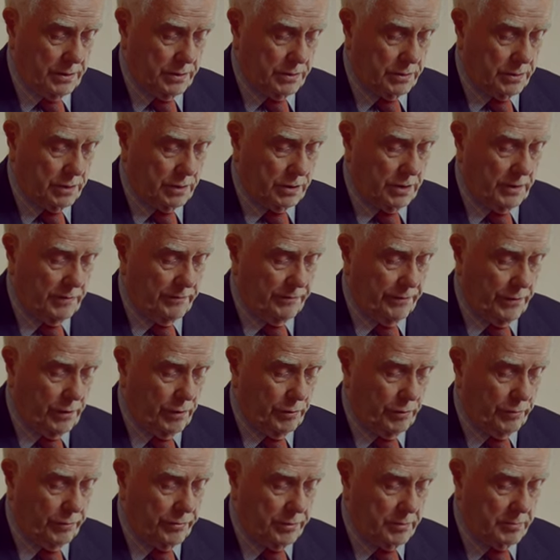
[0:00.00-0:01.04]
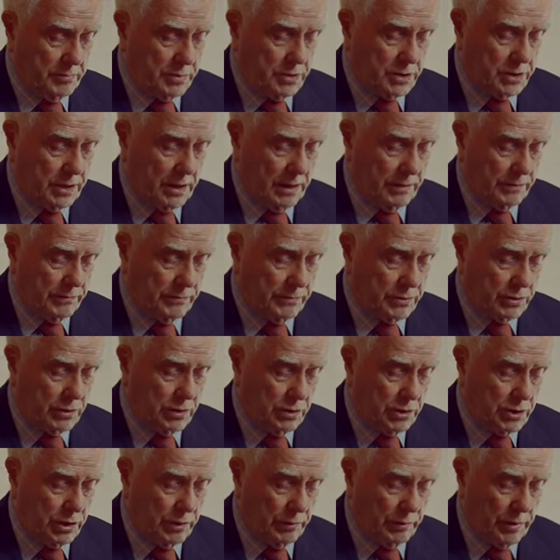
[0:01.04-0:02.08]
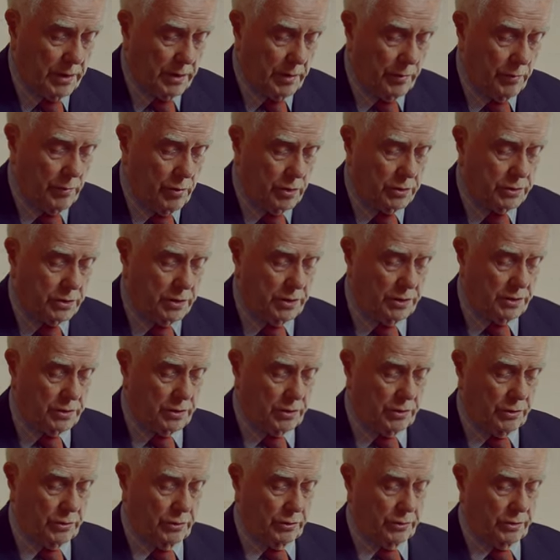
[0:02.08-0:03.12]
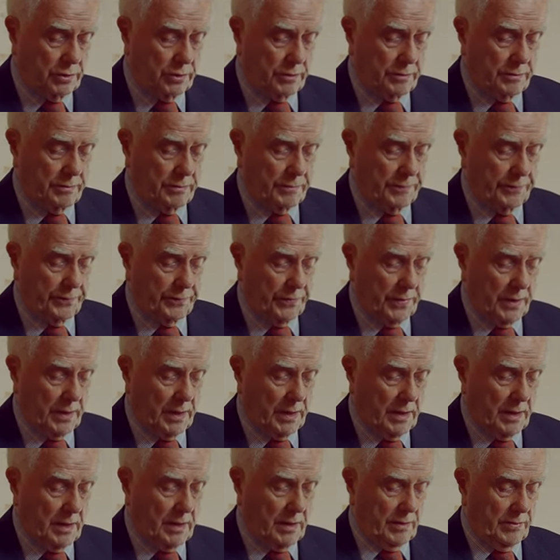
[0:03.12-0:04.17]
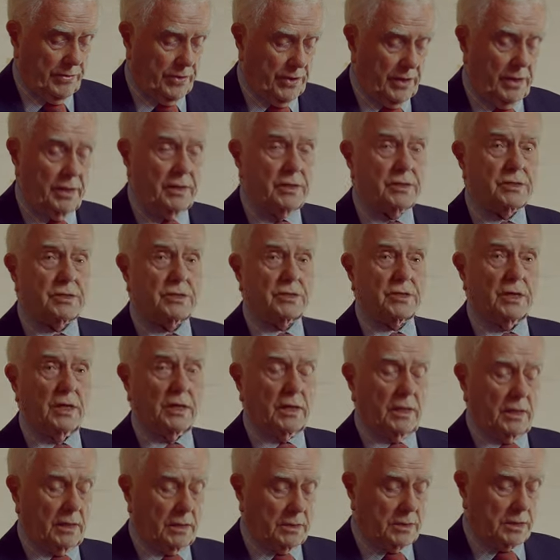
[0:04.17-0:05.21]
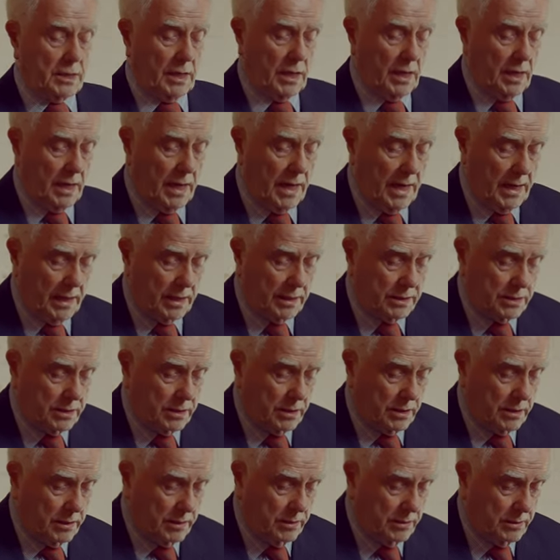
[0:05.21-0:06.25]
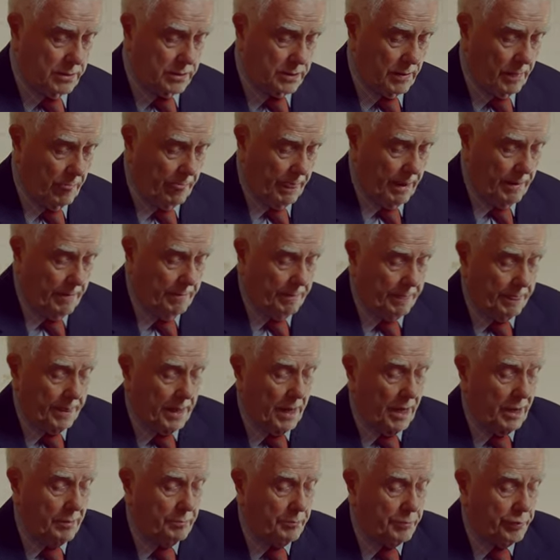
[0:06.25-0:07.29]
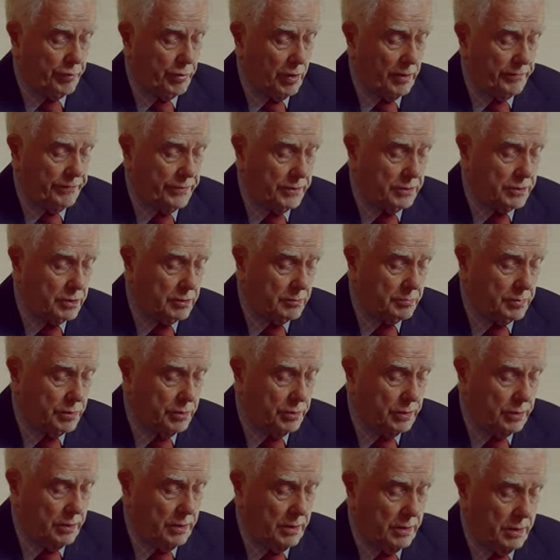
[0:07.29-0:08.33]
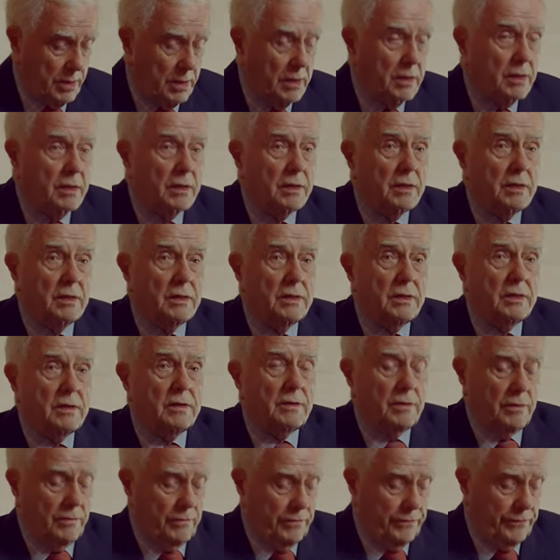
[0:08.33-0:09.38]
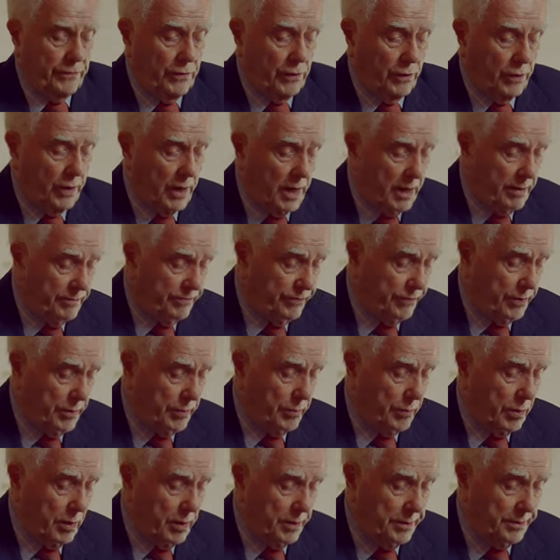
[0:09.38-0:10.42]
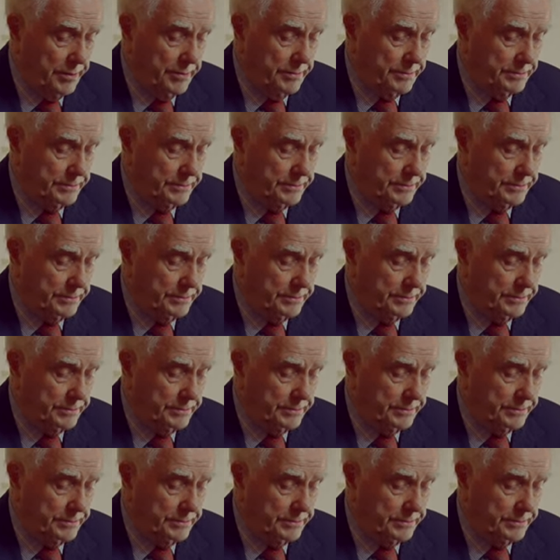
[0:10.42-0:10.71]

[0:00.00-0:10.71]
to devote themselves to doing what is good. These things are excellent and profitable for everyone.